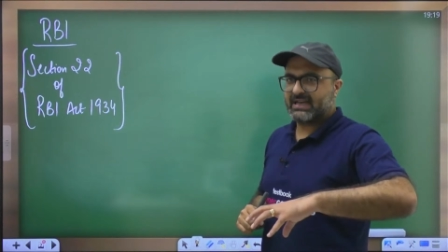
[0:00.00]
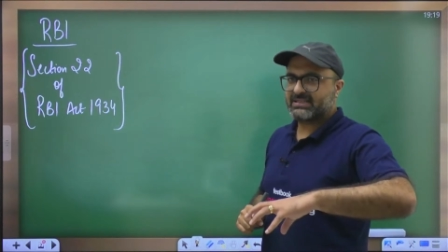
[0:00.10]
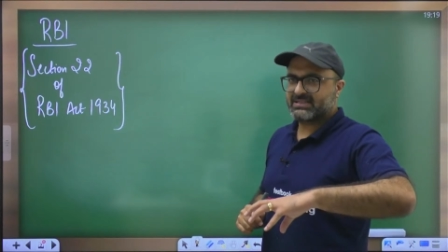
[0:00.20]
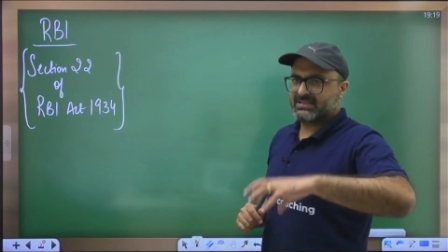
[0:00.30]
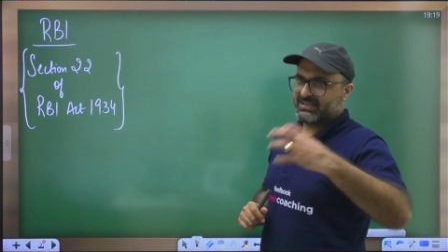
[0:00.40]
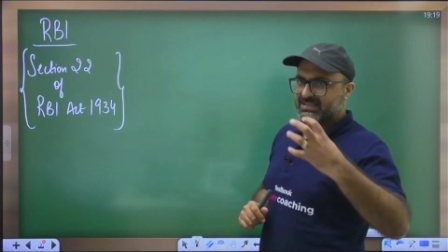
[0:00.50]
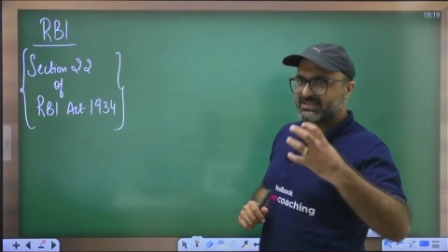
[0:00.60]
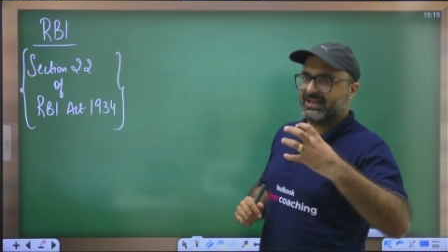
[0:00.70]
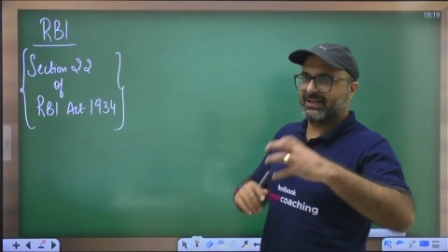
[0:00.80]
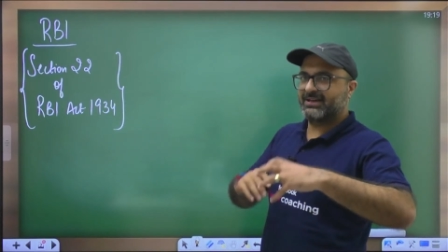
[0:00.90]
this in
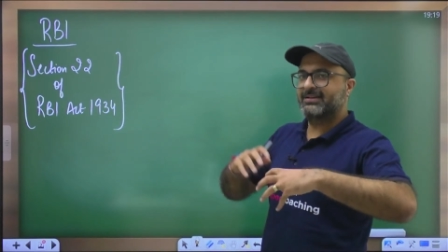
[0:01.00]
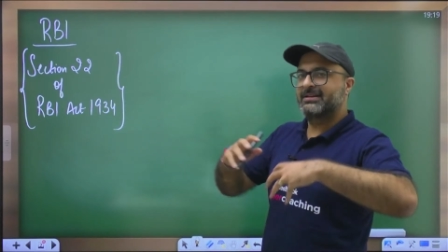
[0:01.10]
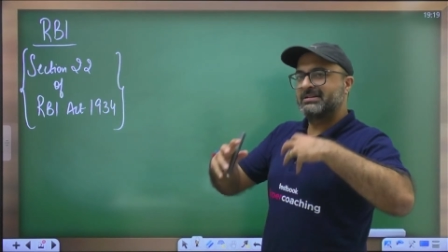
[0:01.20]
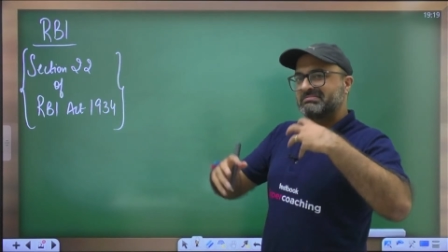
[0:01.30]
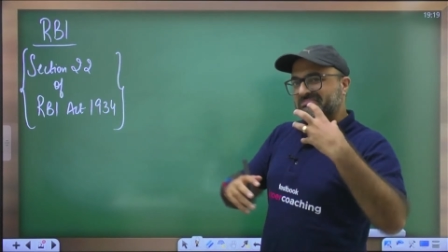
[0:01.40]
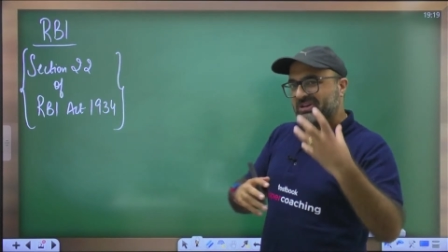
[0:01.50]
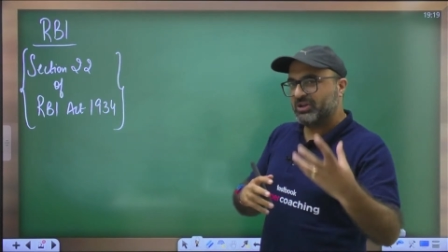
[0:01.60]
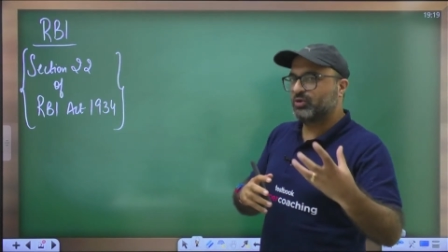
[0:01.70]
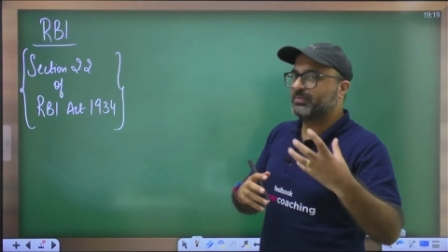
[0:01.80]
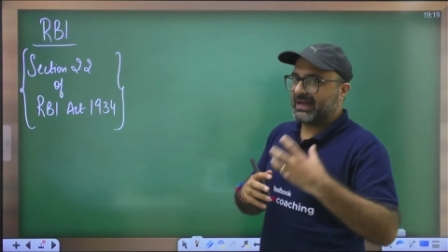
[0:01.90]
a new
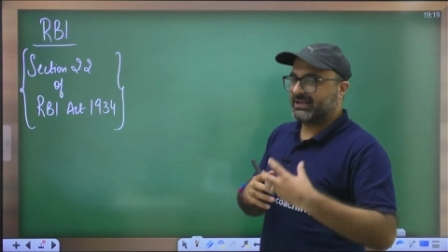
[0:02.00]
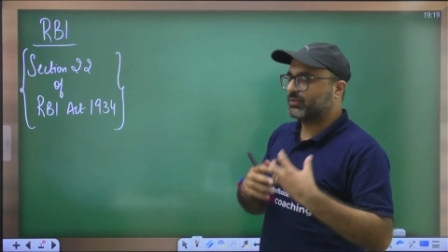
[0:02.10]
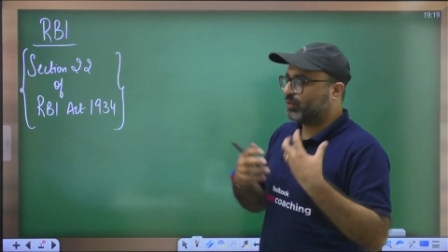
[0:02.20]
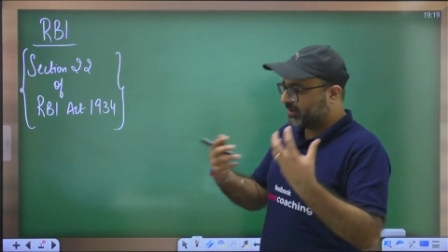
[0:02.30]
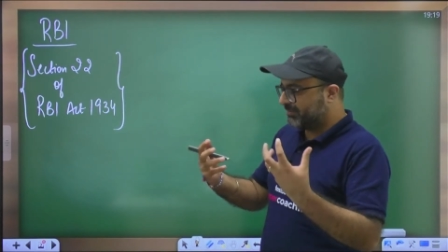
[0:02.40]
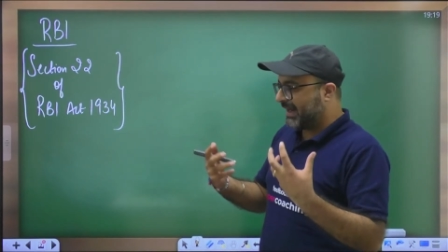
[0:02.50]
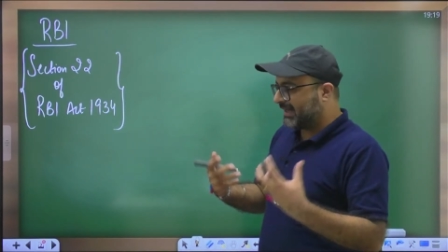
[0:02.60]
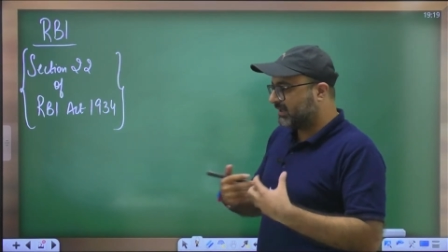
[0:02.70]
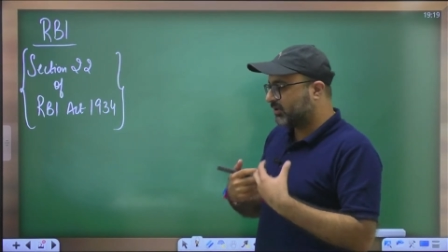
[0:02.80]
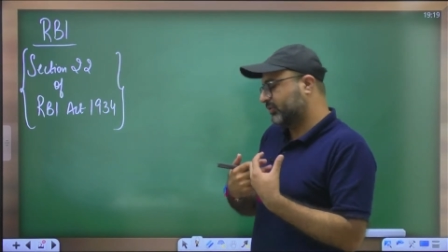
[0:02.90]
manner. What manner, or
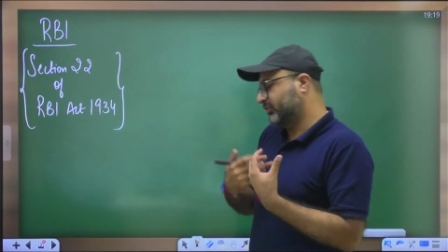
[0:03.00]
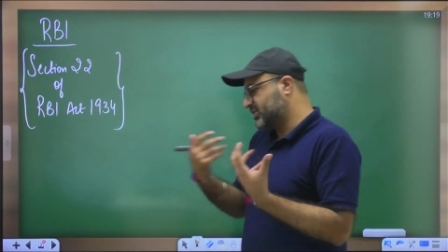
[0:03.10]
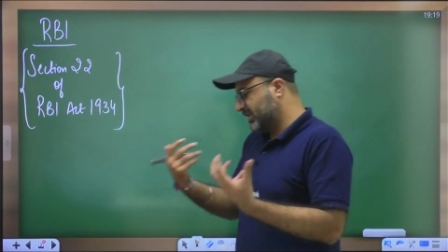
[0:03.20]
in which